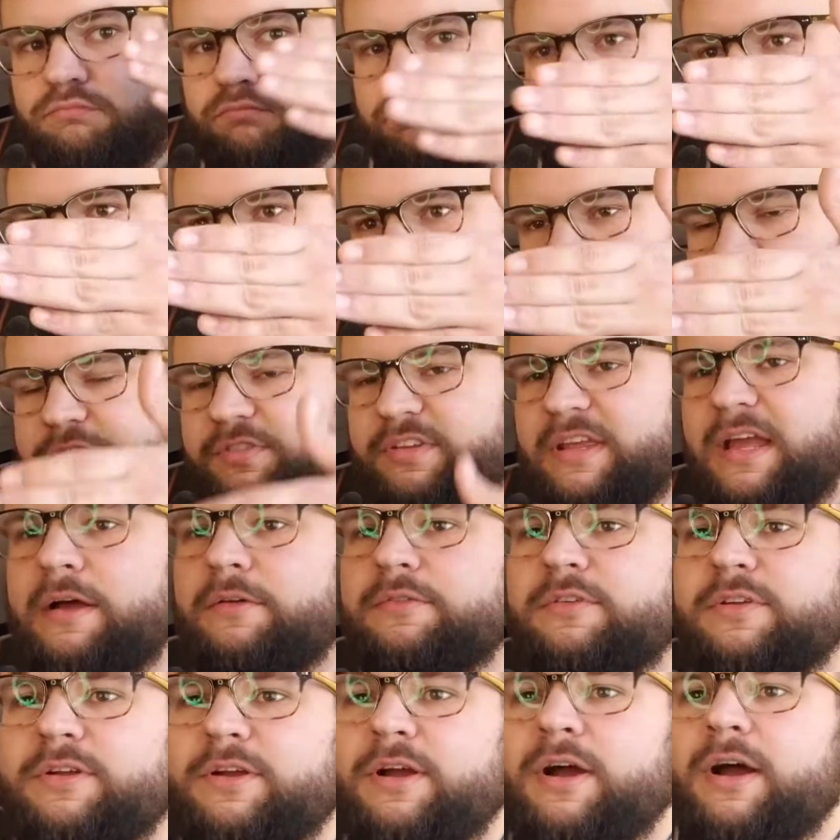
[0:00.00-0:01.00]
your
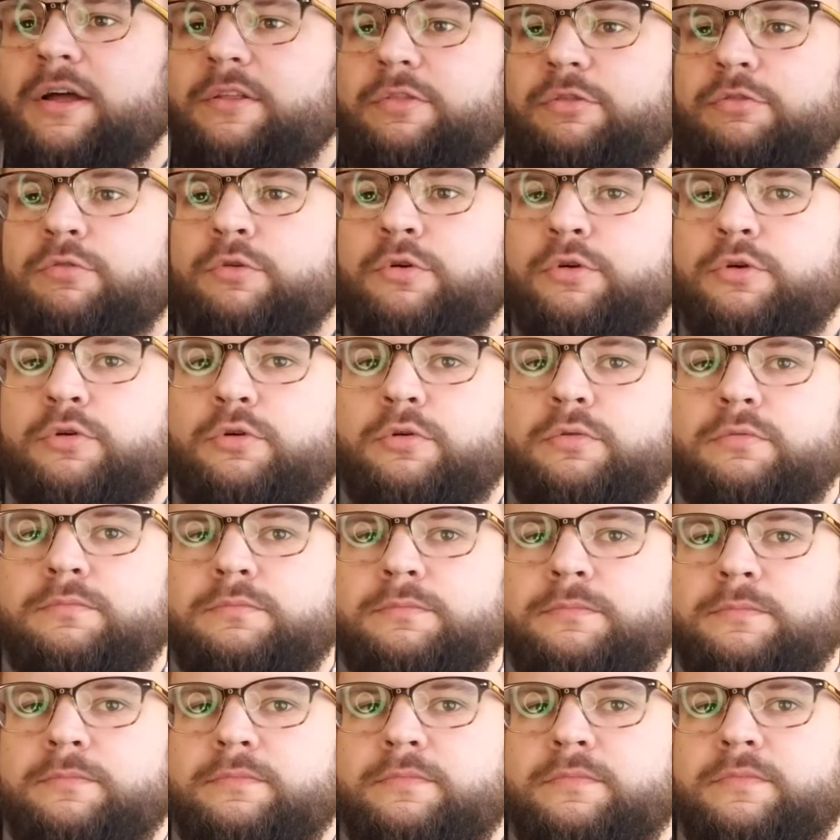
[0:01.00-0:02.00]
sound to cut through,
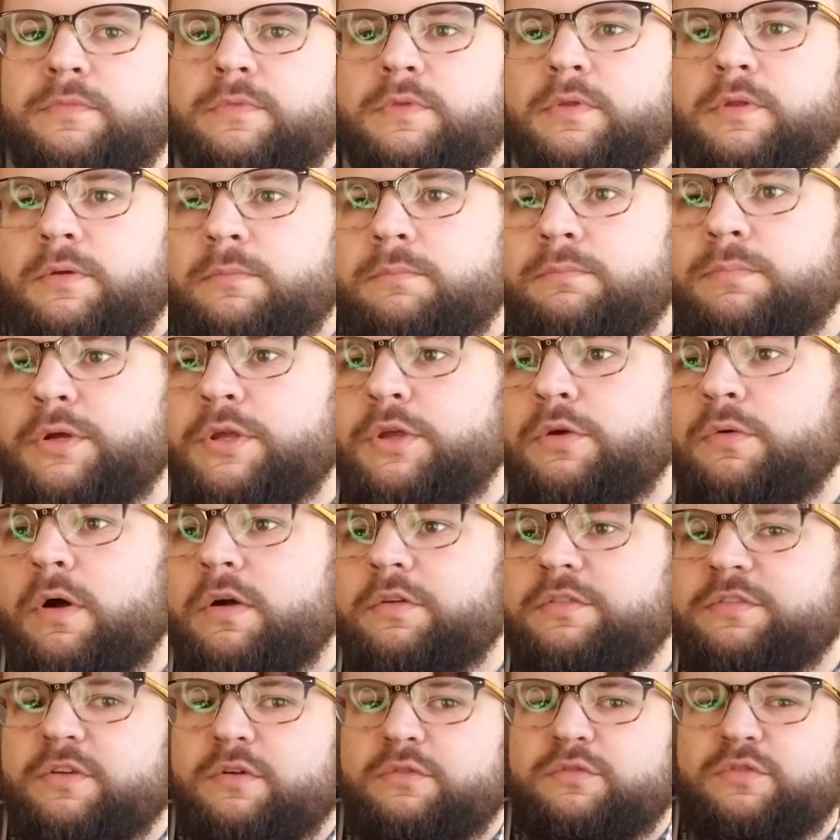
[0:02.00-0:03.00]
but you
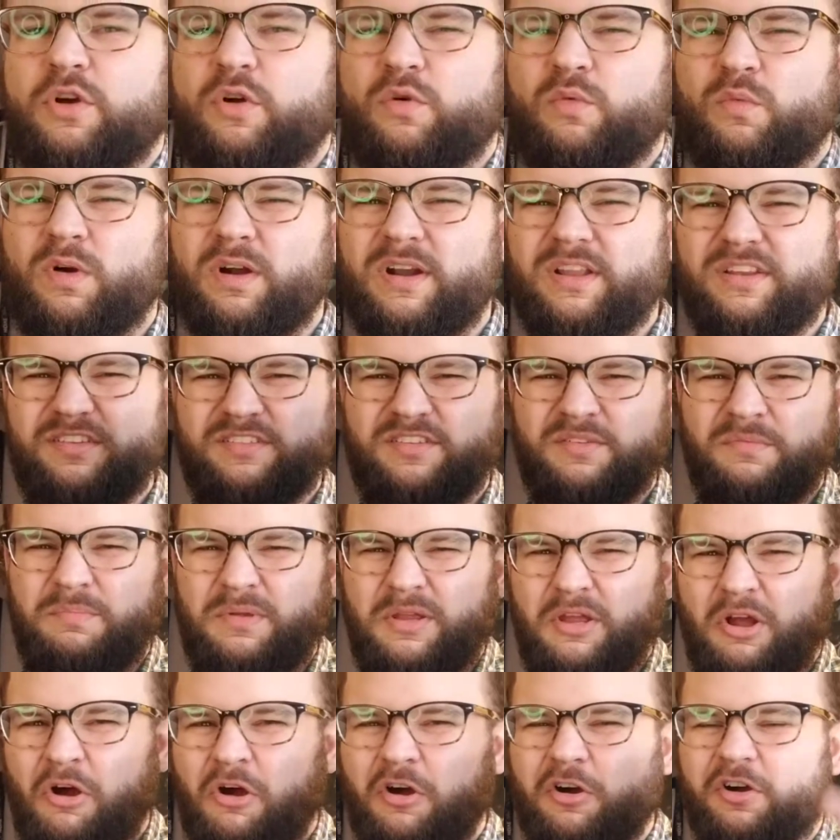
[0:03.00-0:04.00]
also don't want it to be
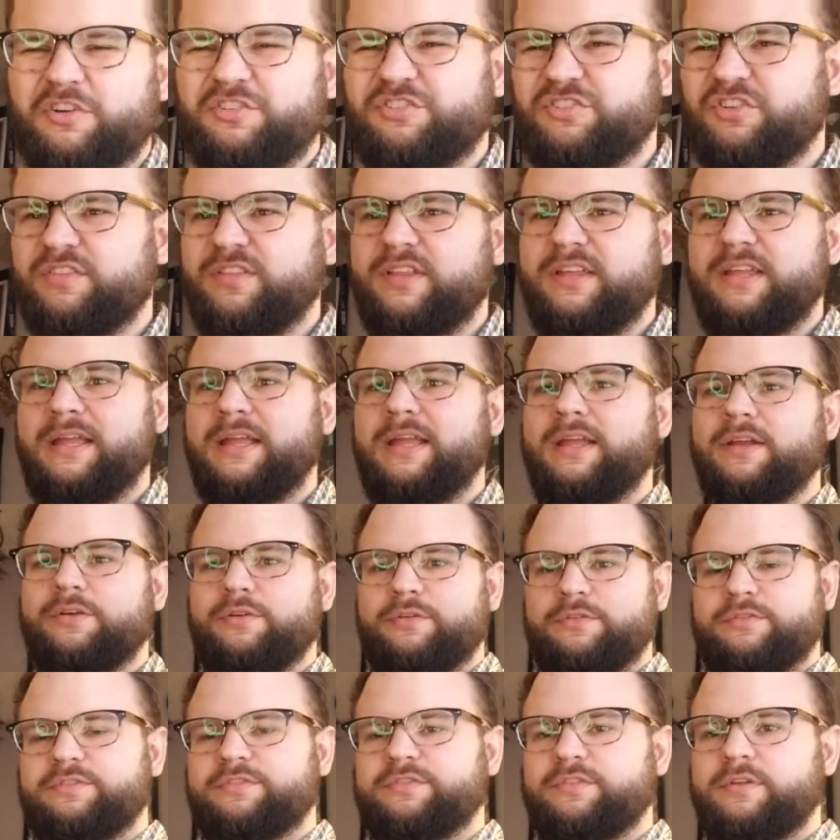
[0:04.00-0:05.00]
harsh on the
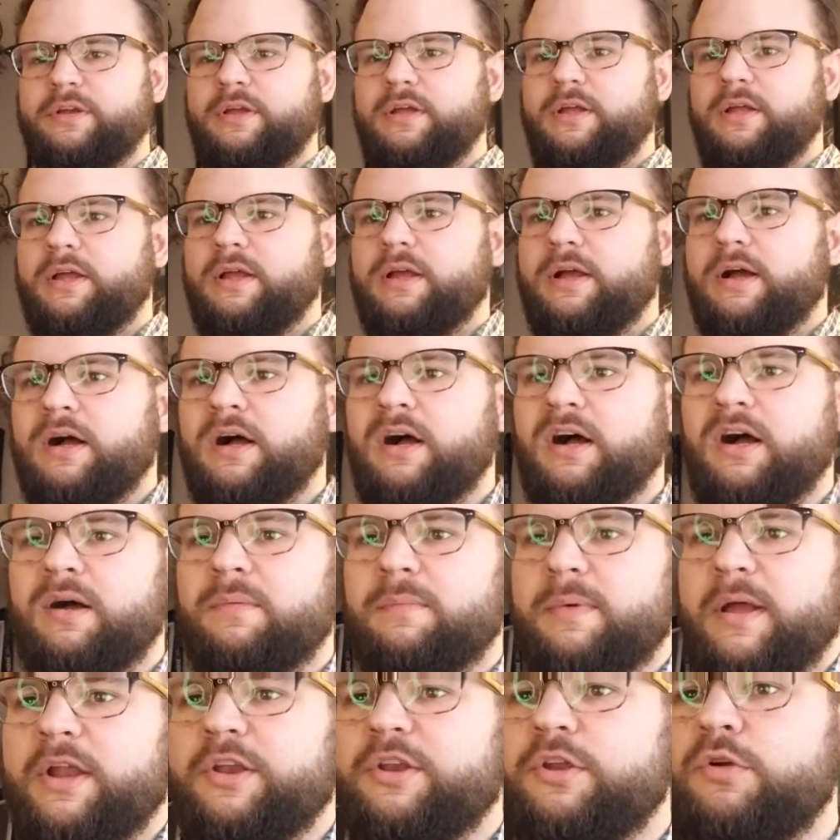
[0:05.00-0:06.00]
ears.
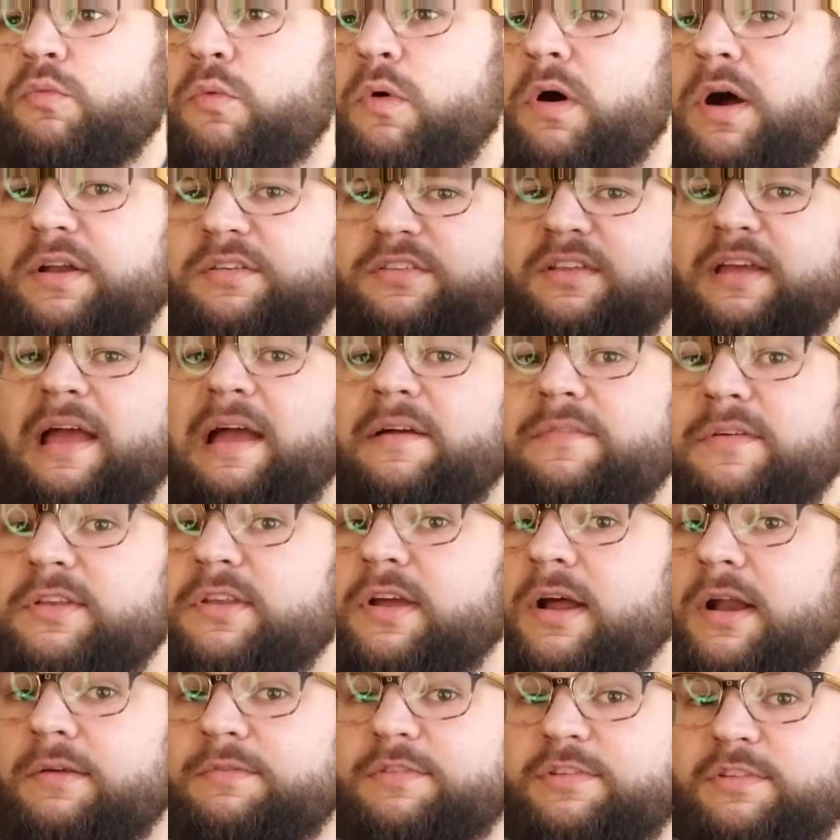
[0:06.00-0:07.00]
And you want to have a
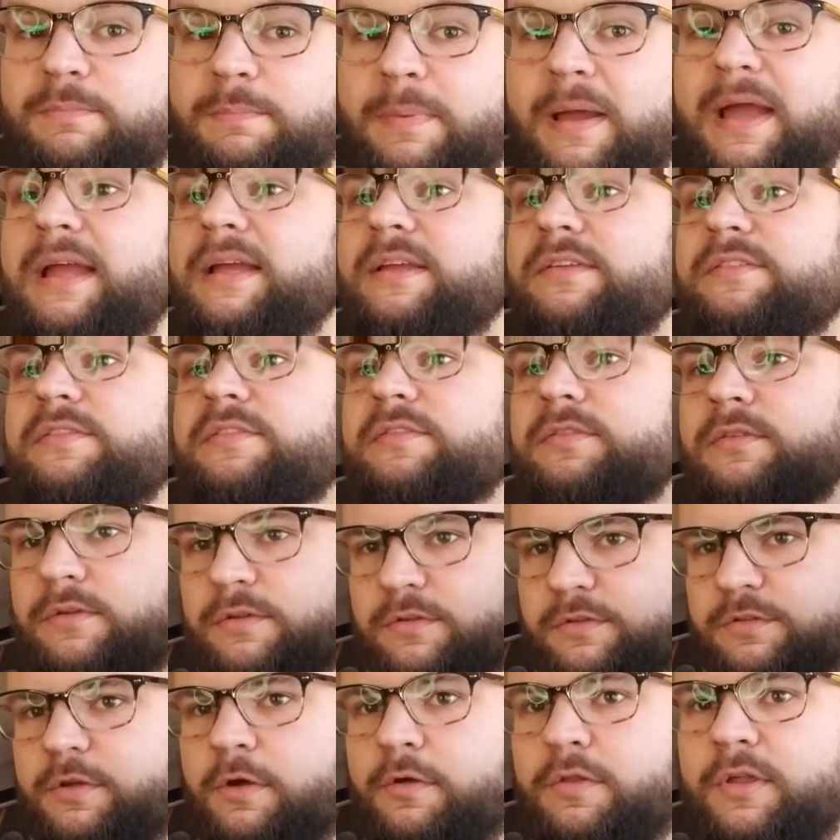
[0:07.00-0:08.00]
ton of space
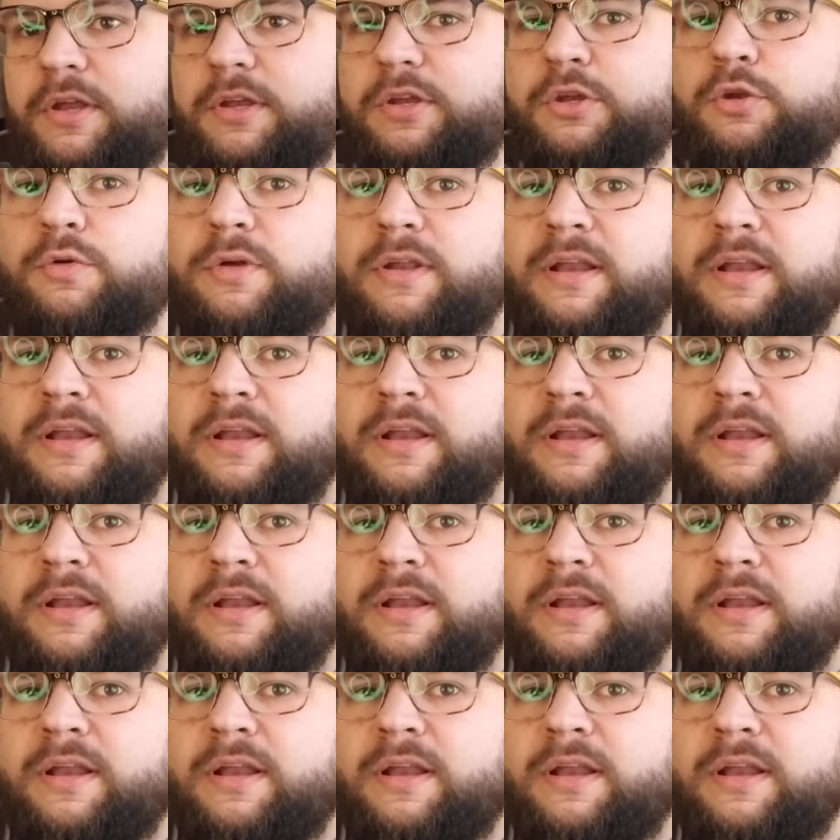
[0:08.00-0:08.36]
so that you can